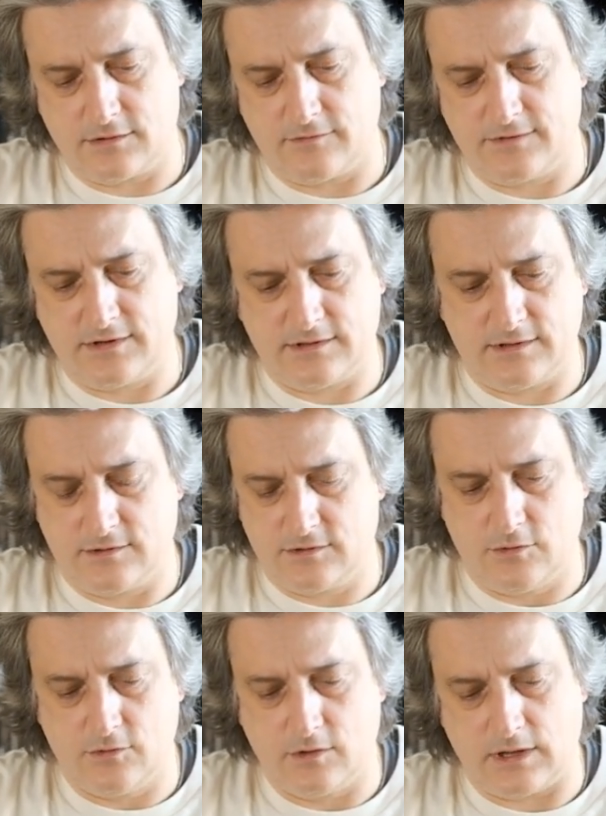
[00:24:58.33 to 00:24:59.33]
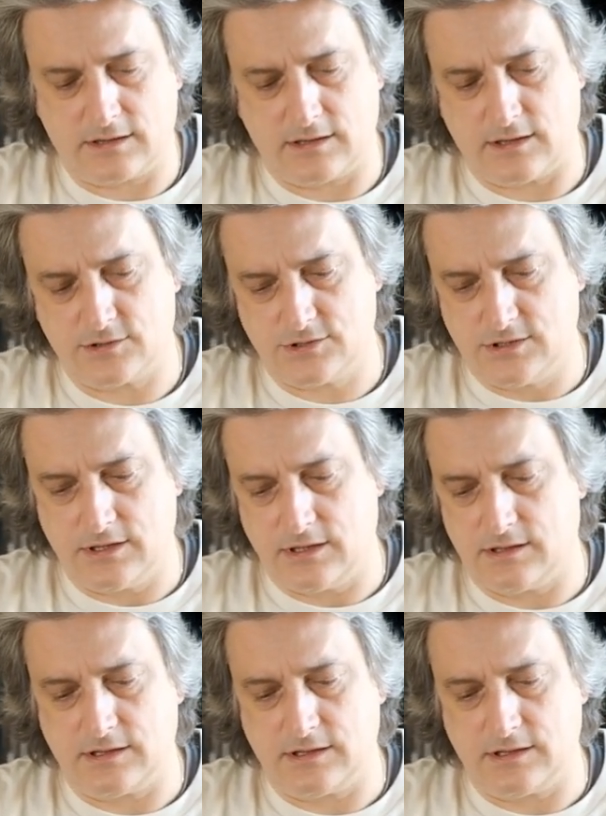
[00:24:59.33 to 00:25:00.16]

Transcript: of the to attach the